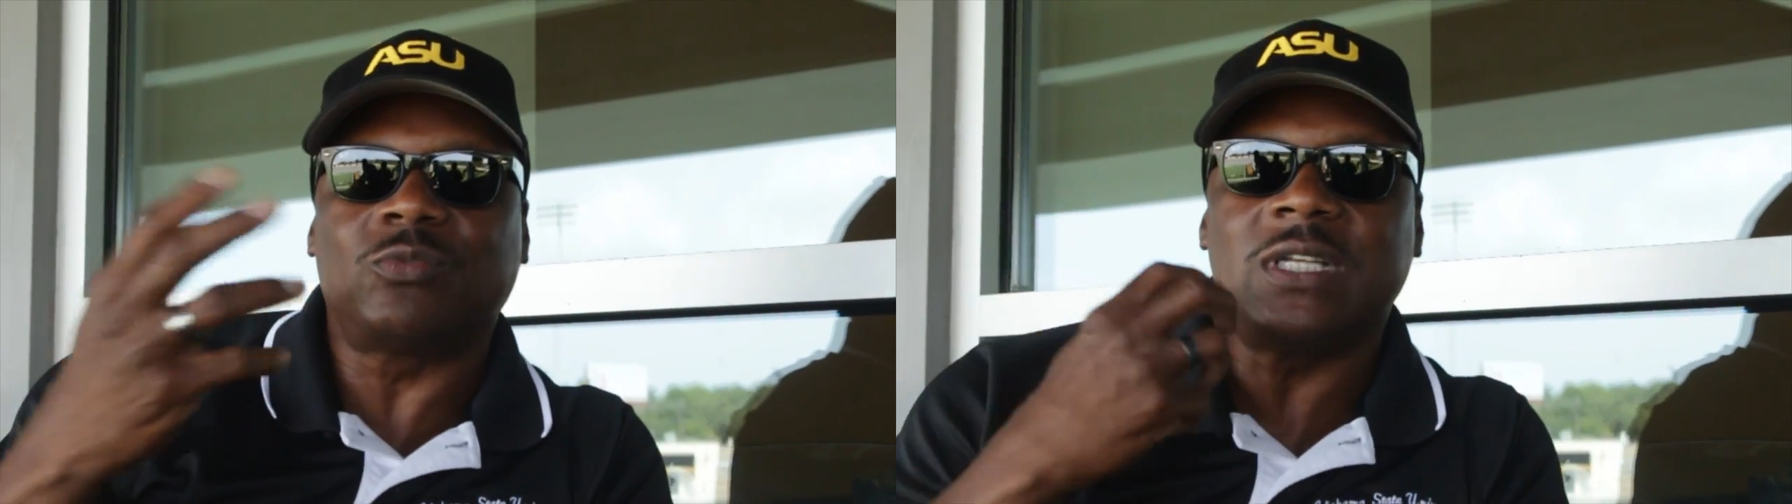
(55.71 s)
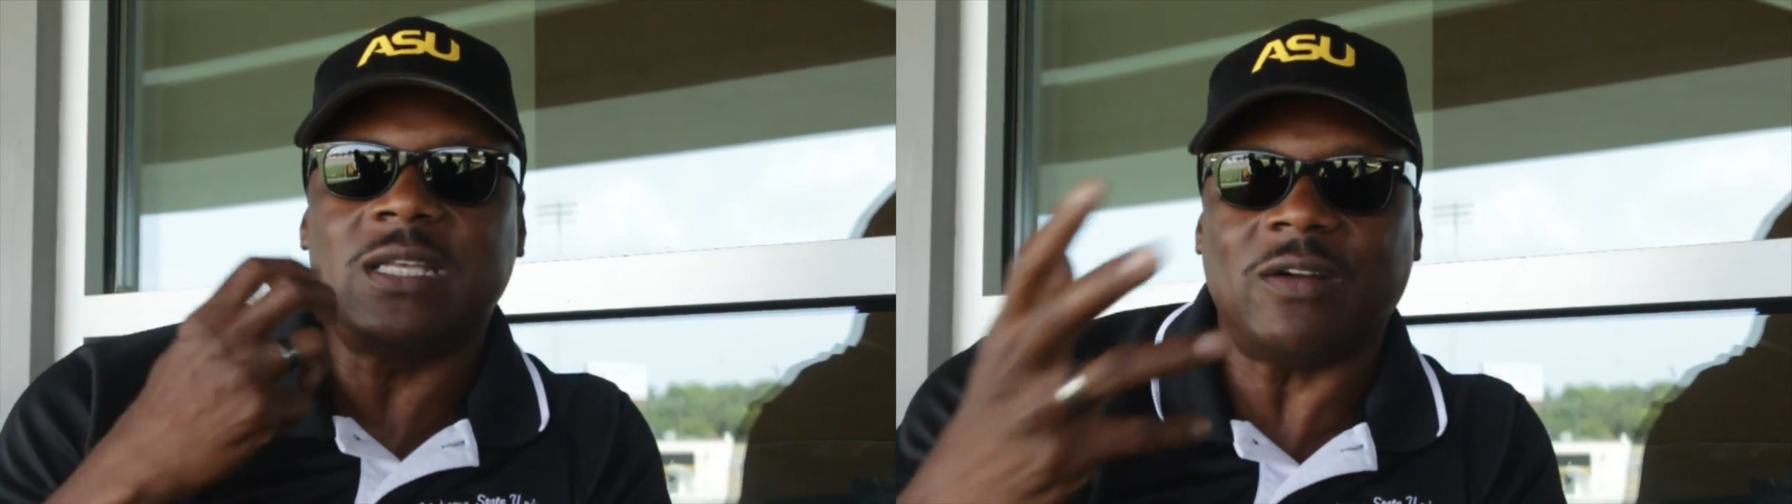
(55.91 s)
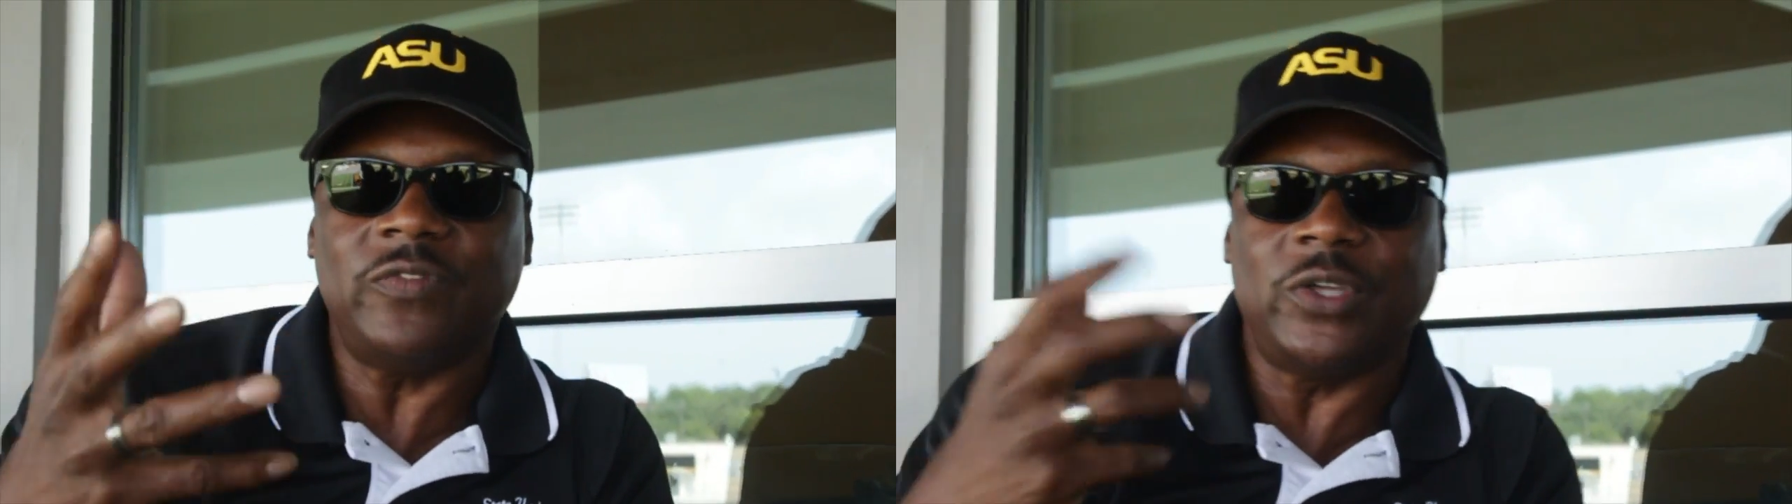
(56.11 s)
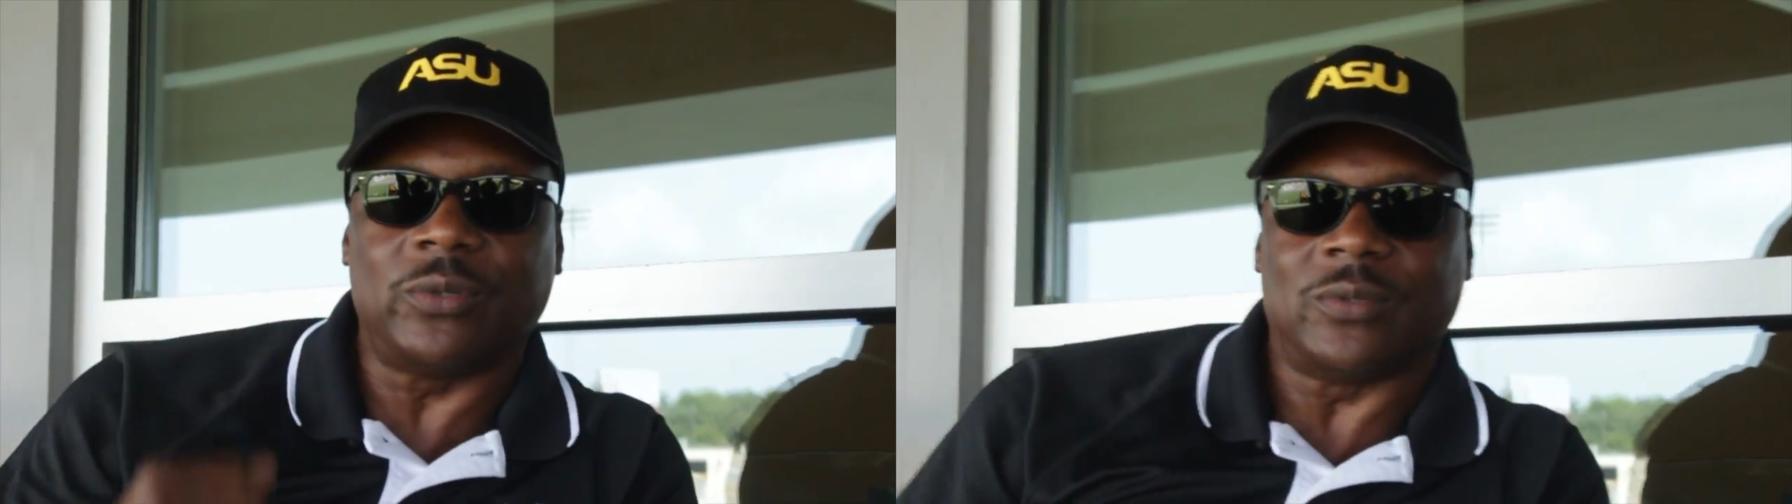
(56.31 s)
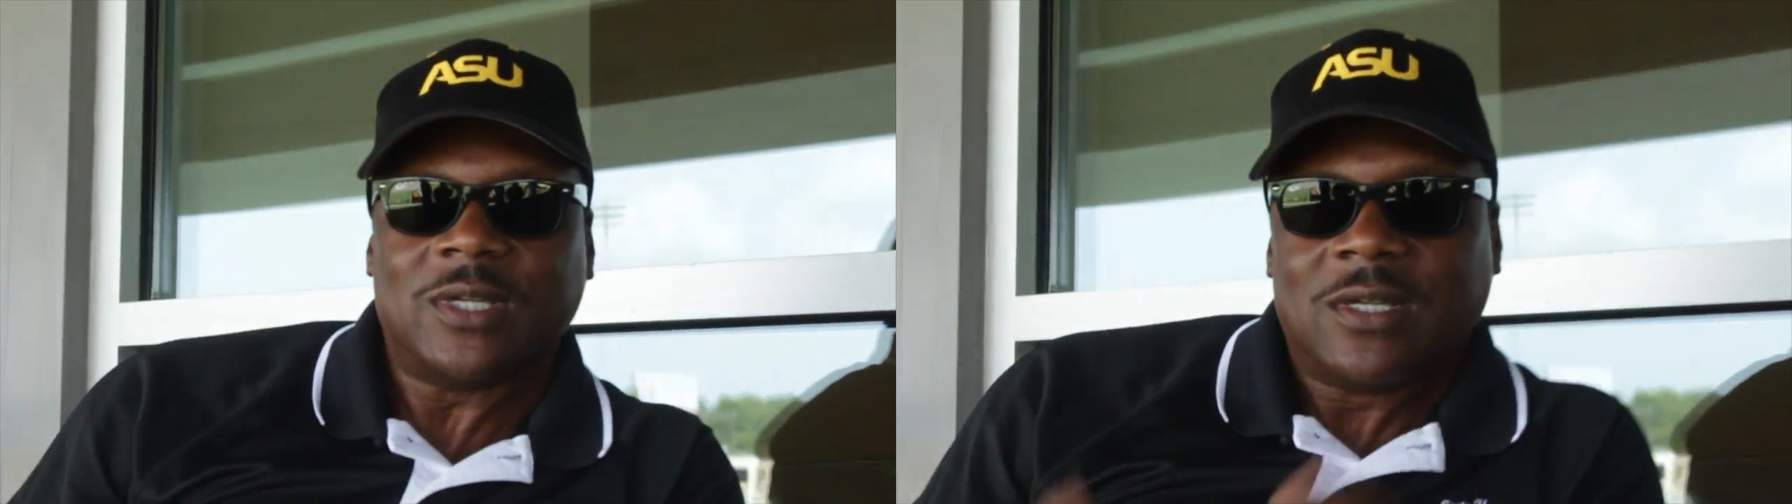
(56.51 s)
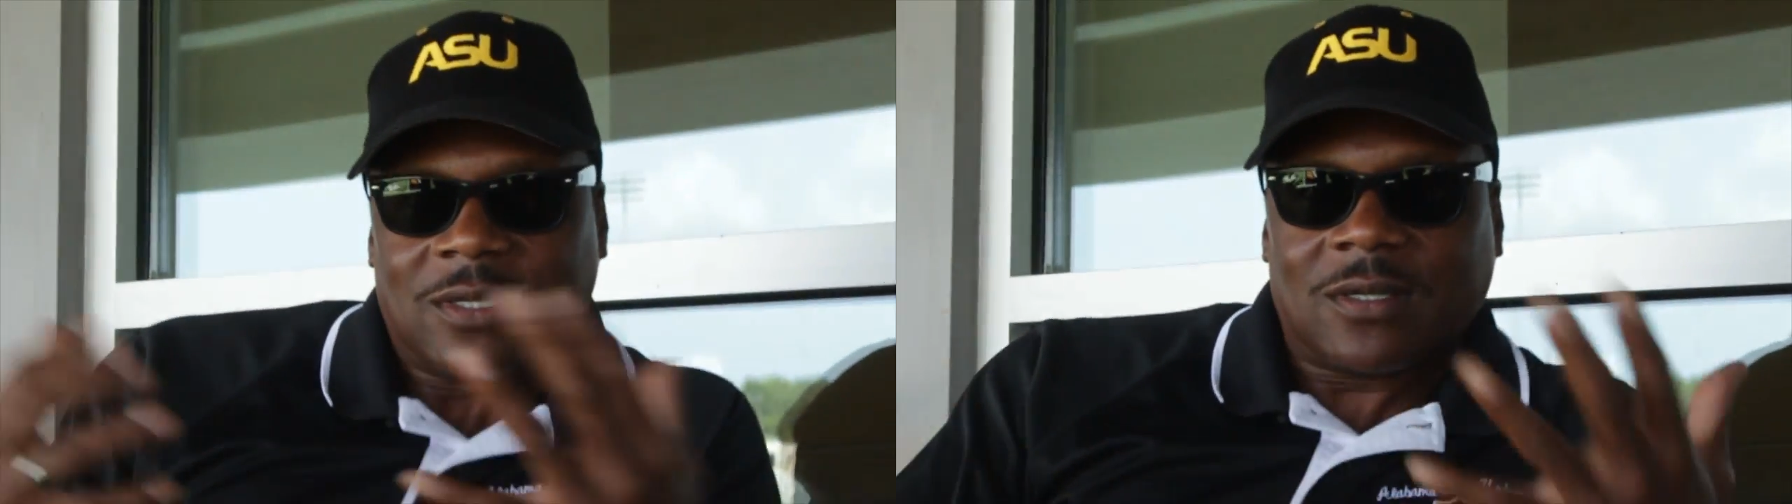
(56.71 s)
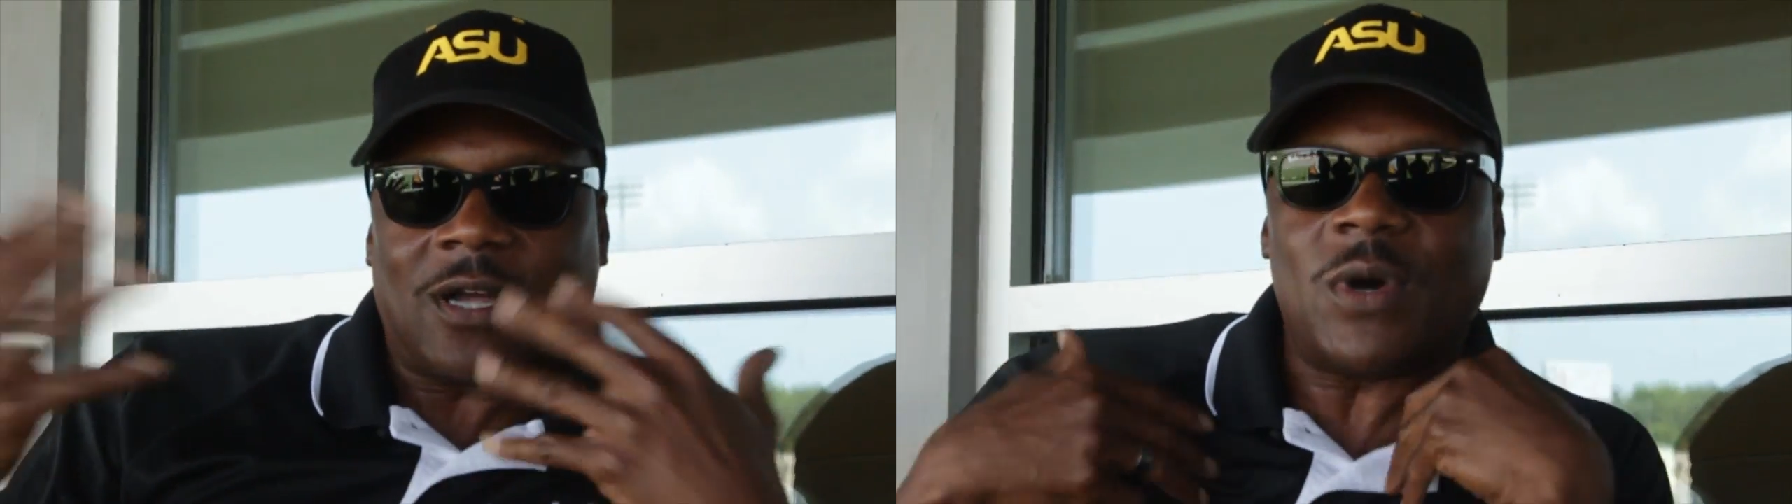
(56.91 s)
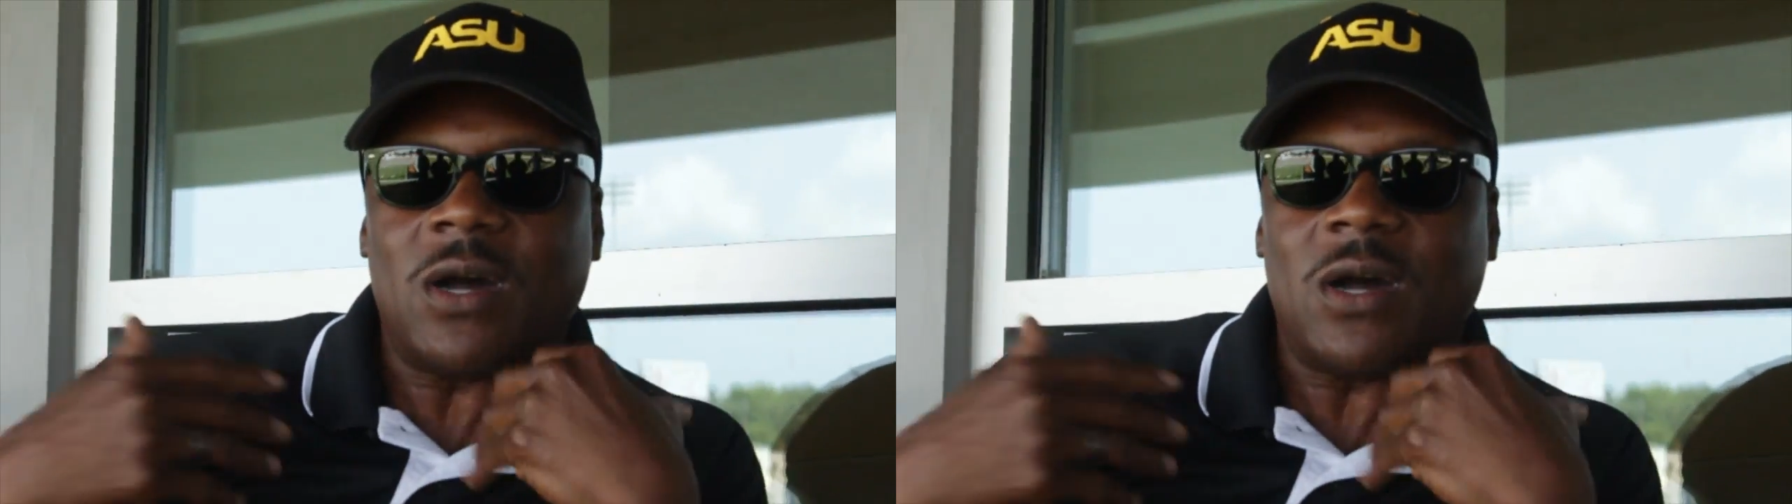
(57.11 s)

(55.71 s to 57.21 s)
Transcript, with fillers: we love you. Come